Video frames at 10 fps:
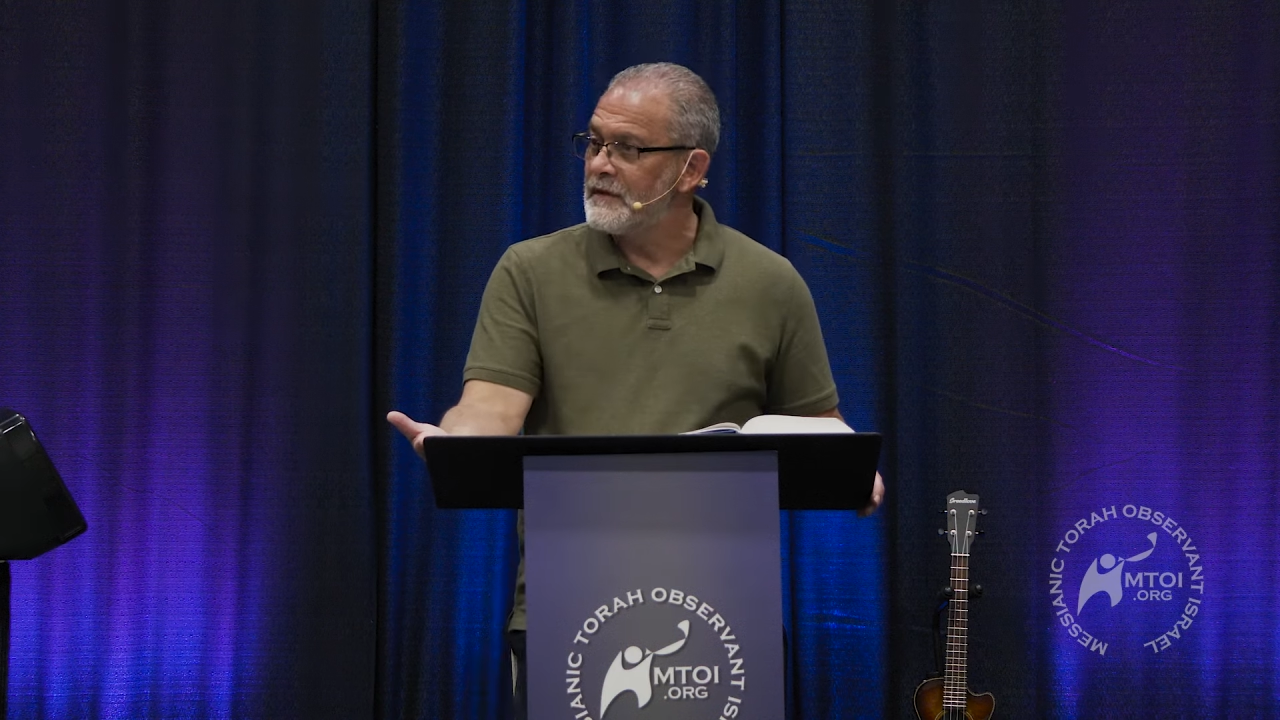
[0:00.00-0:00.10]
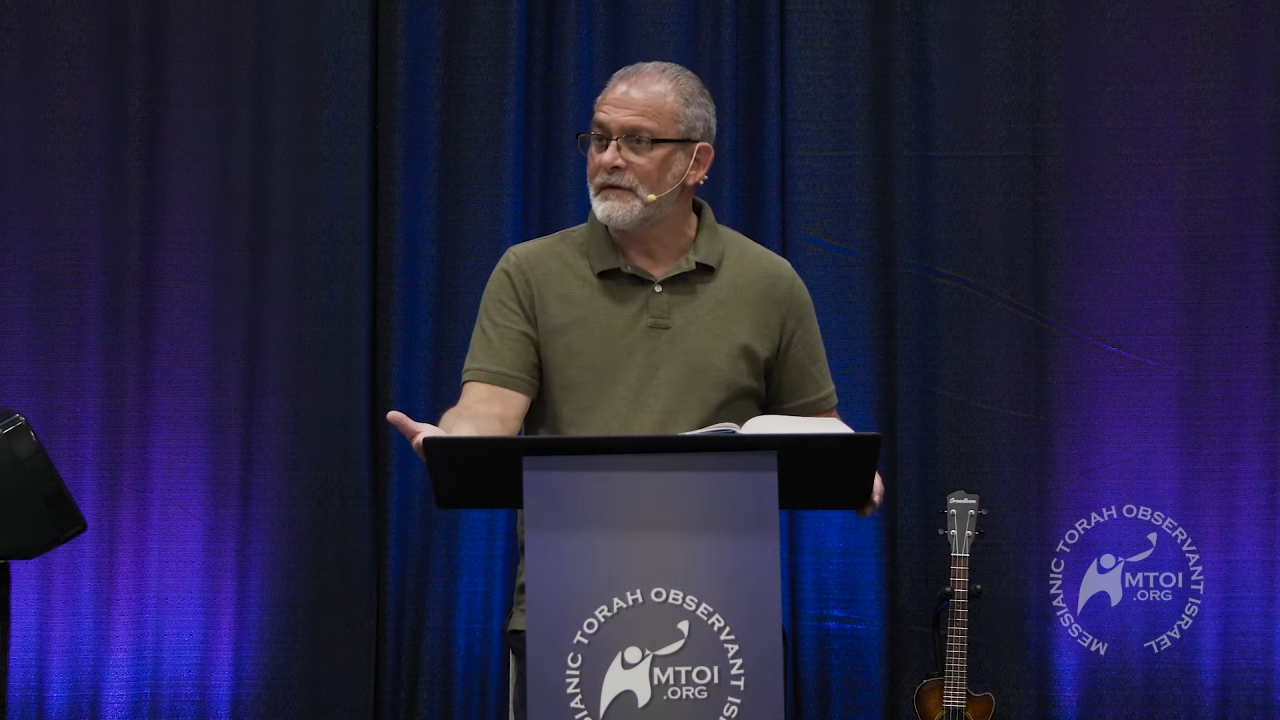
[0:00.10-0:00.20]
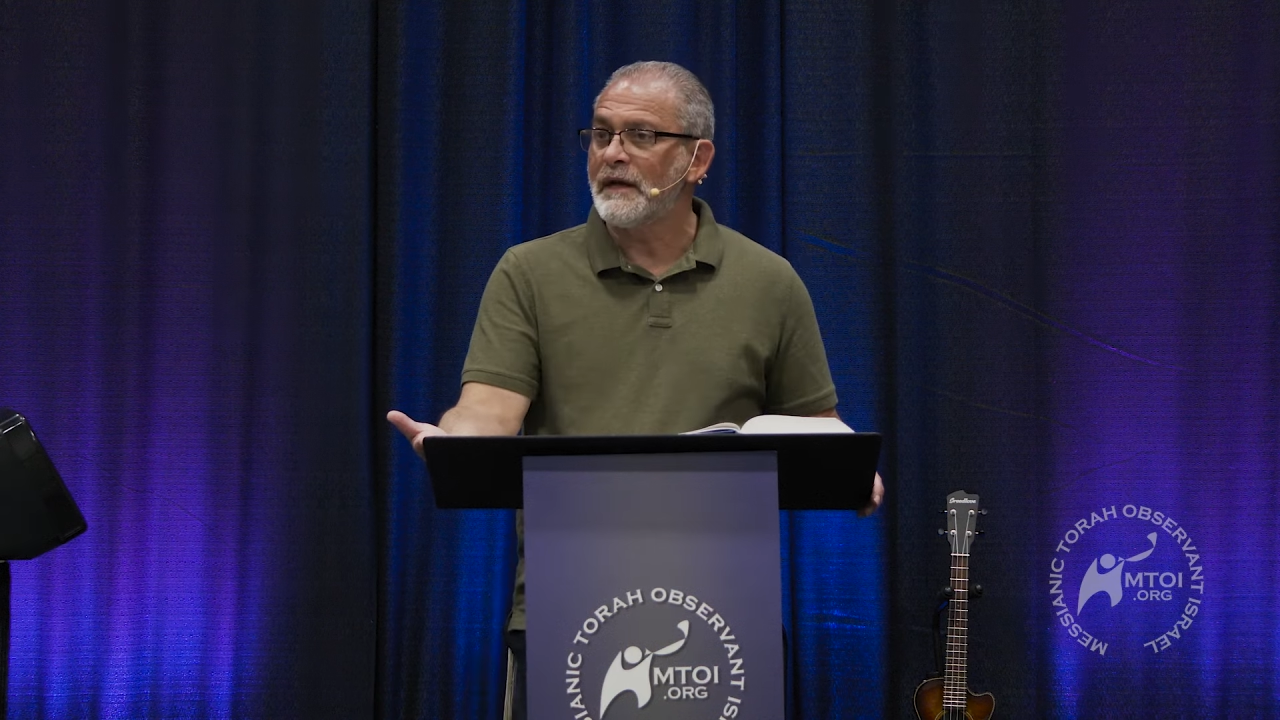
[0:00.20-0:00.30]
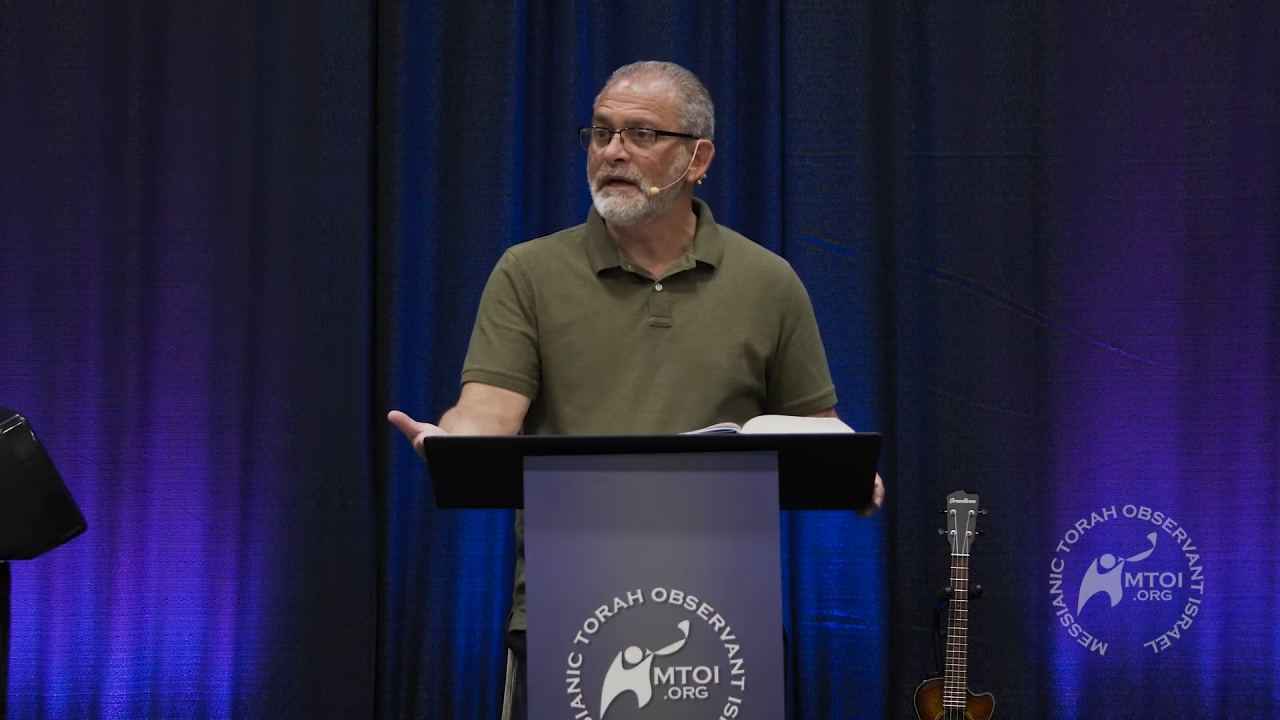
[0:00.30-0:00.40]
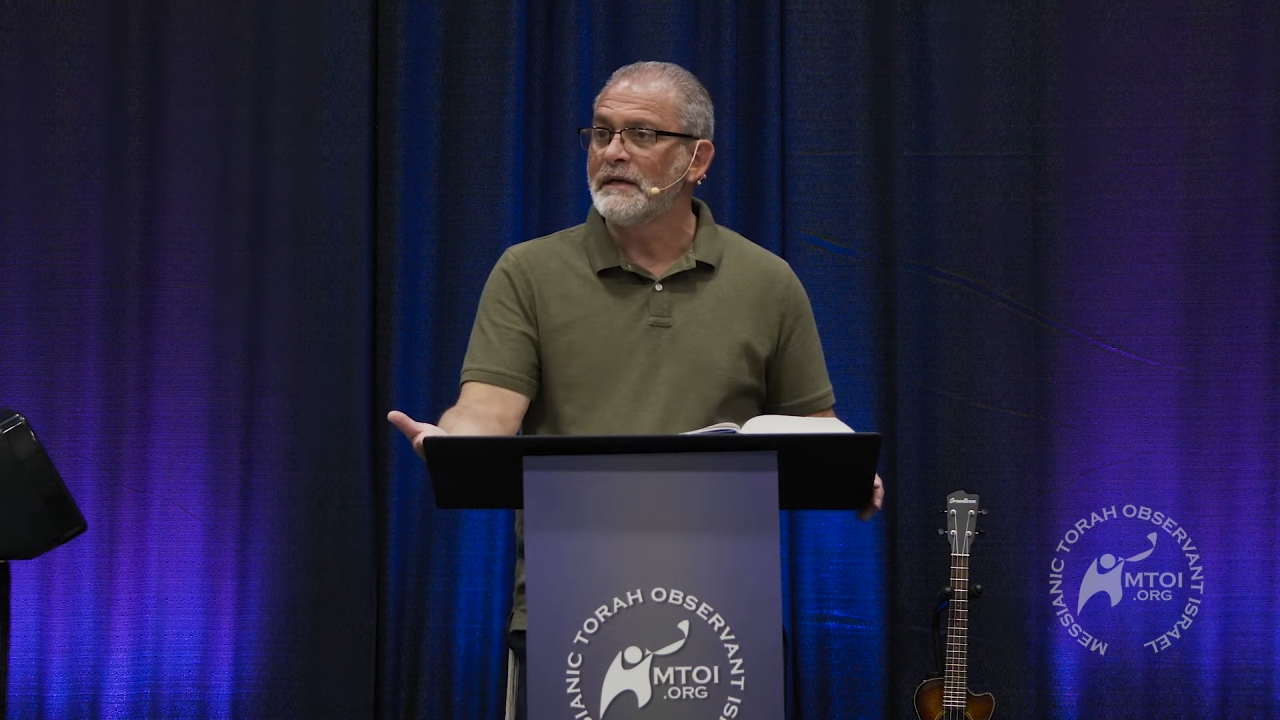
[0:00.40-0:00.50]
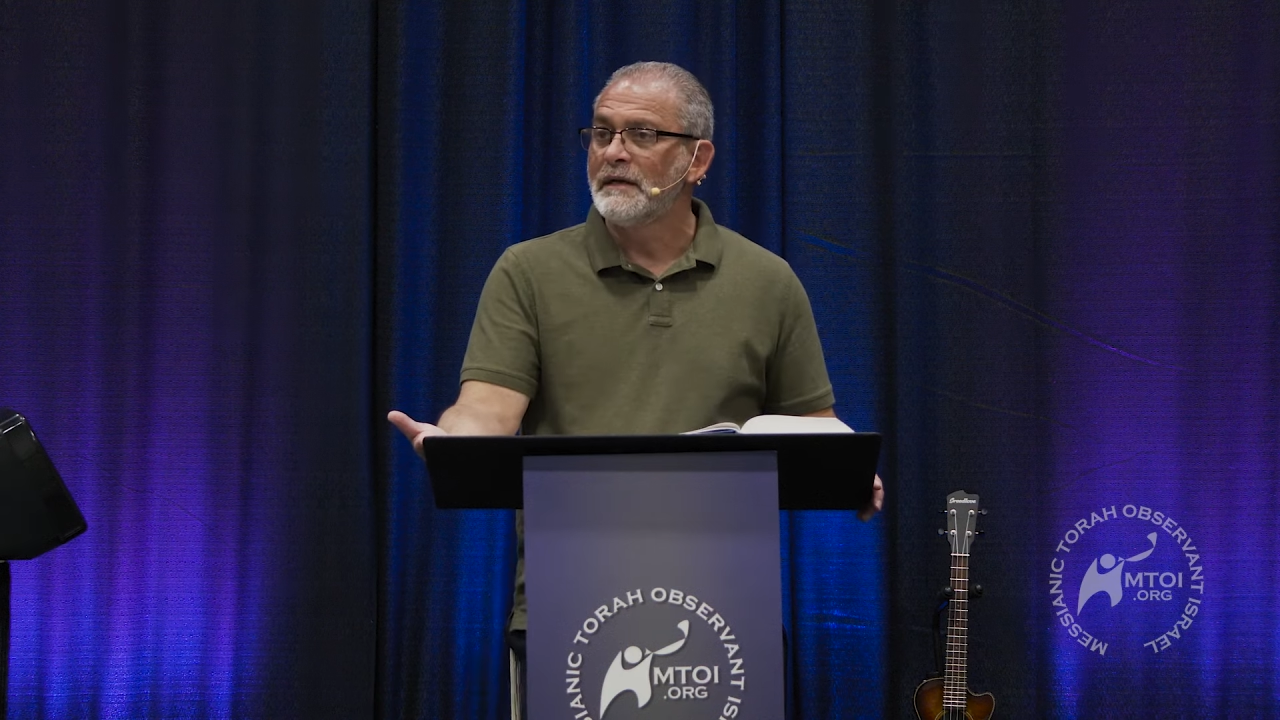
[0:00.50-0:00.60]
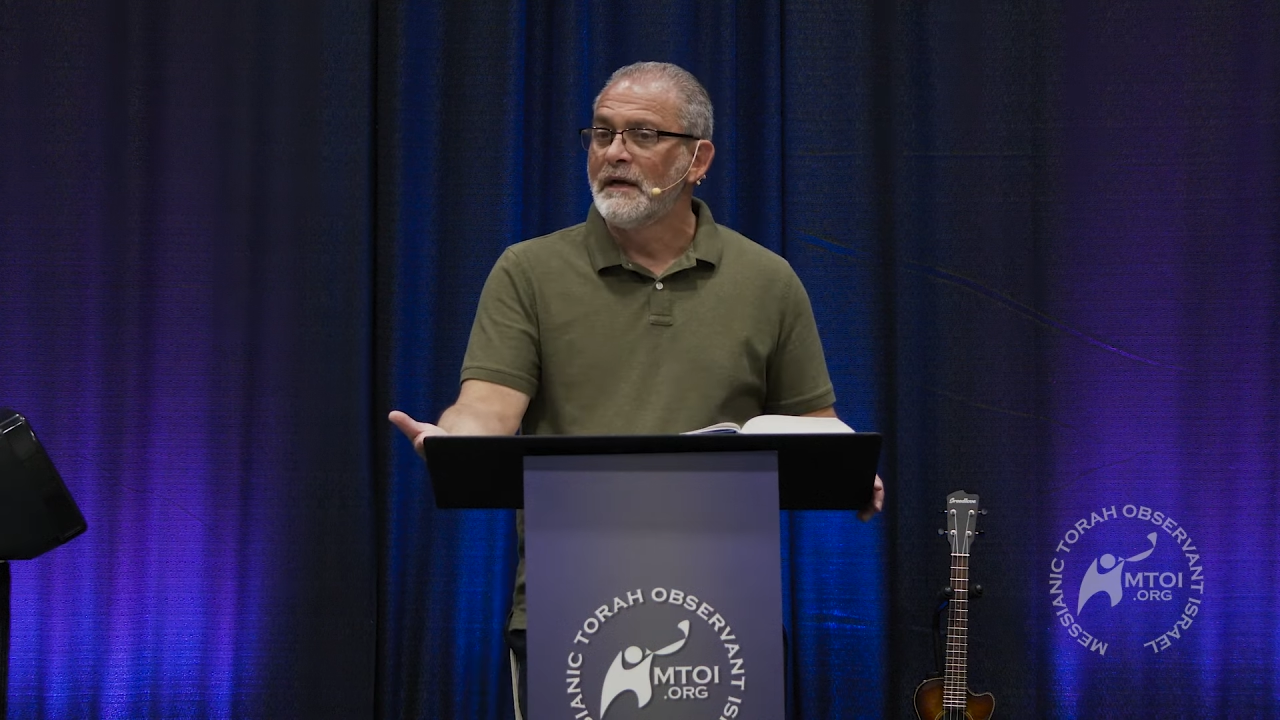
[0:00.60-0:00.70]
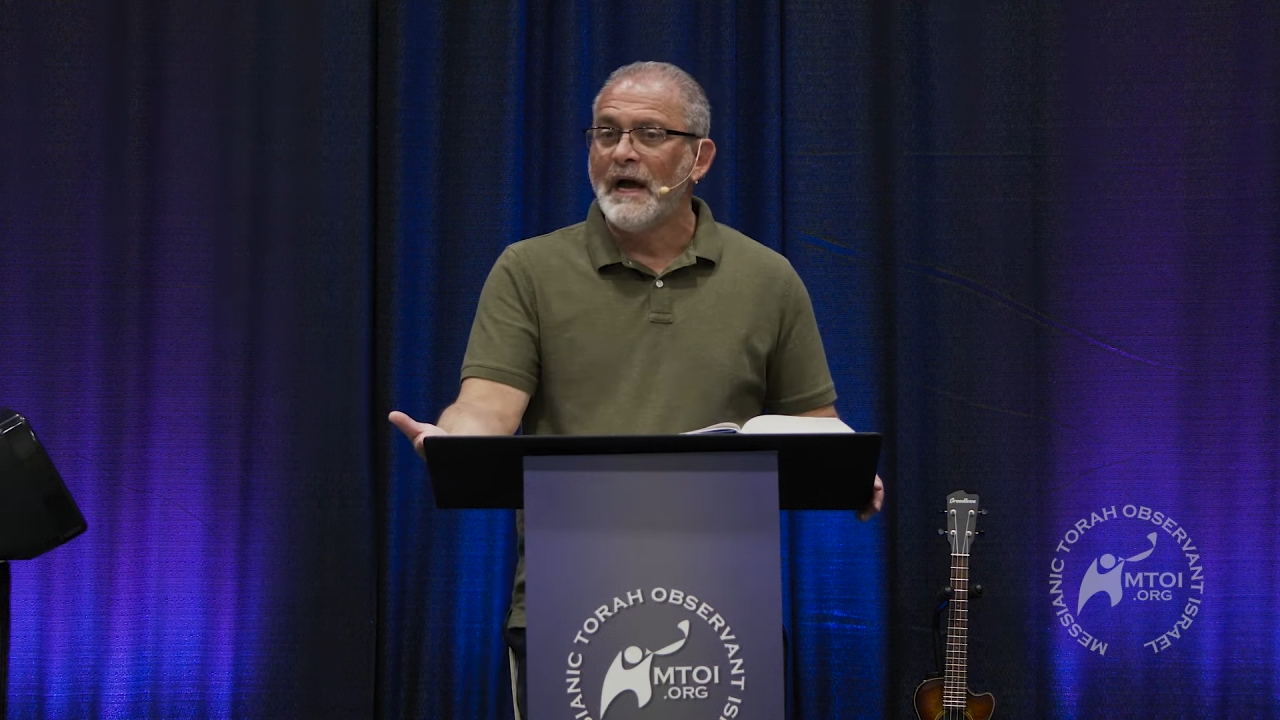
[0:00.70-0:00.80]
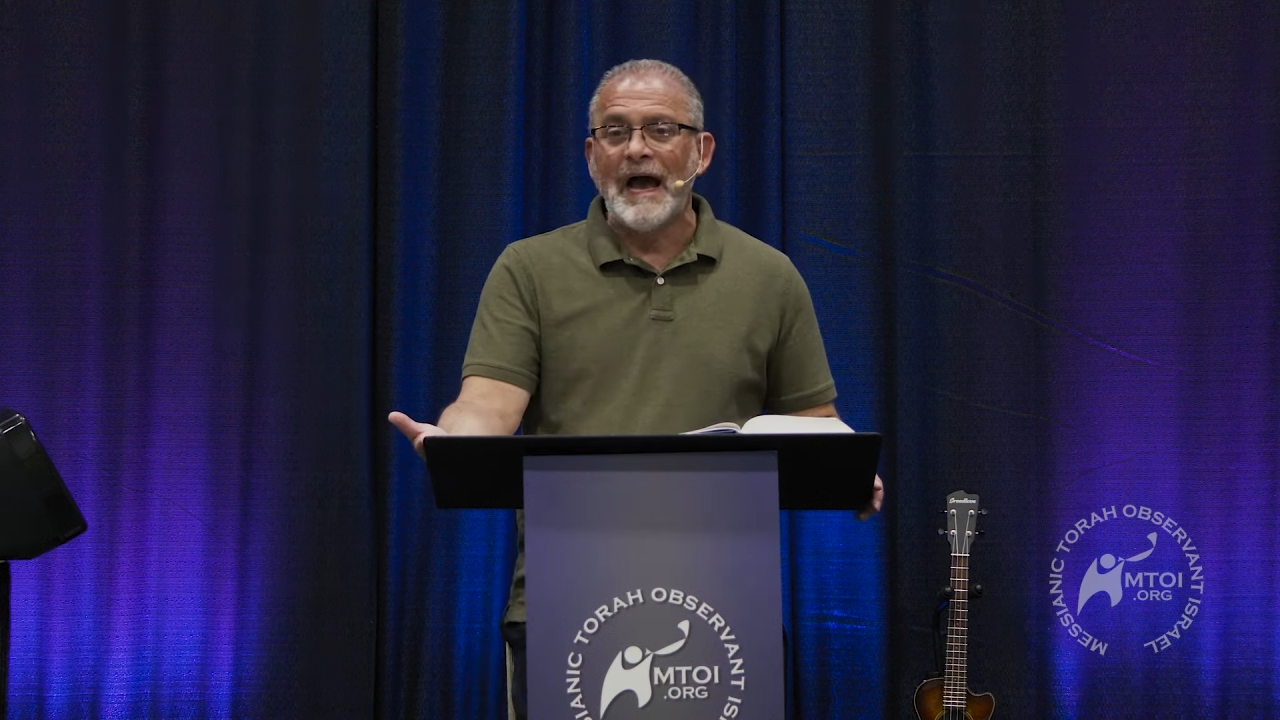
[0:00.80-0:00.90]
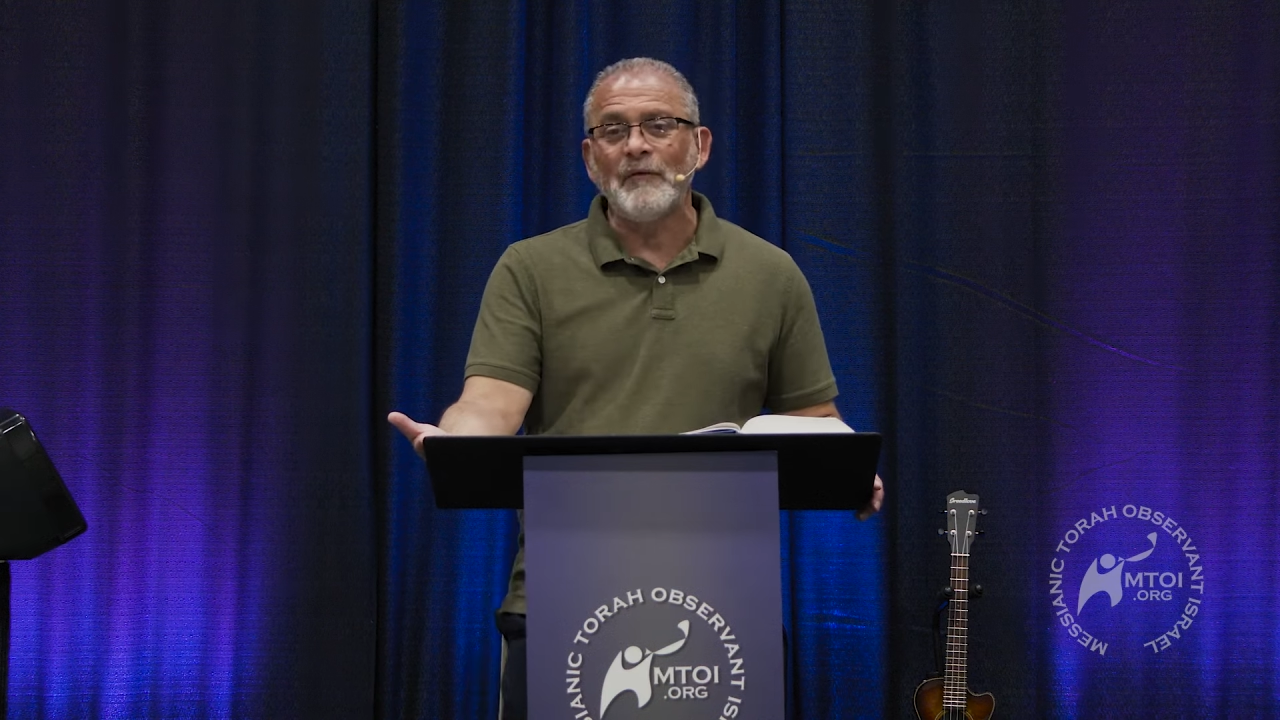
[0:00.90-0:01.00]
Okay?
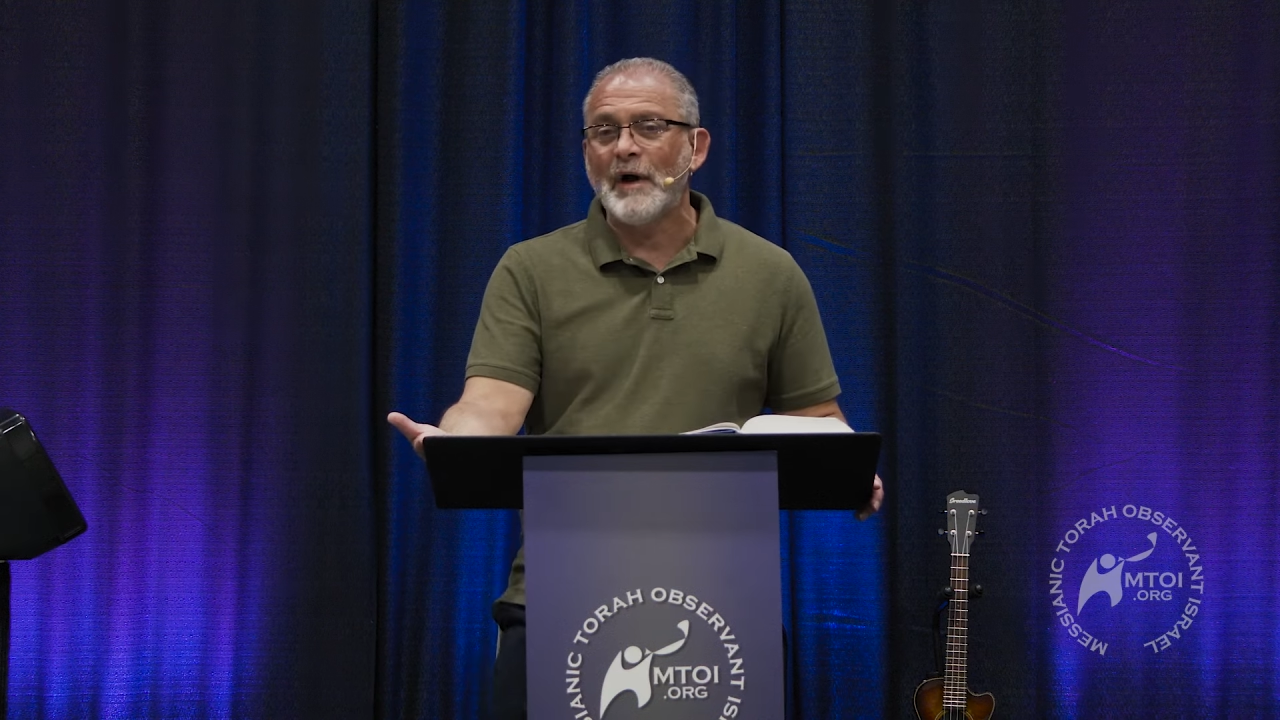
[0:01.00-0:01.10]
I